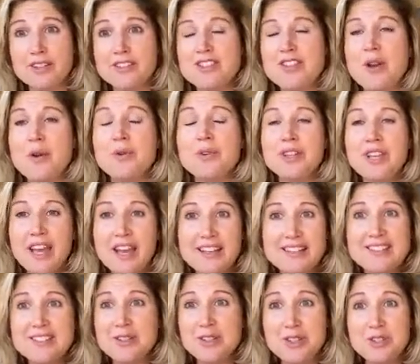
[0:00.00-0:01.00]
So
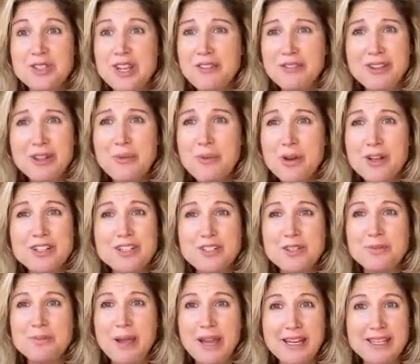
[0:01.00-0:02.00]
yes, so you definitely want
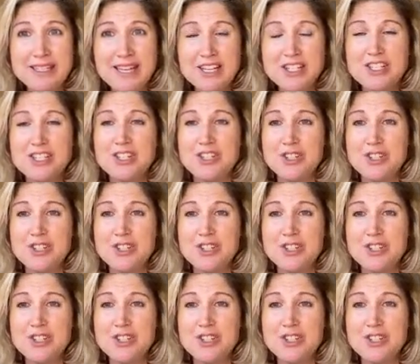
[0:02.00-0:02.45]
to pay attention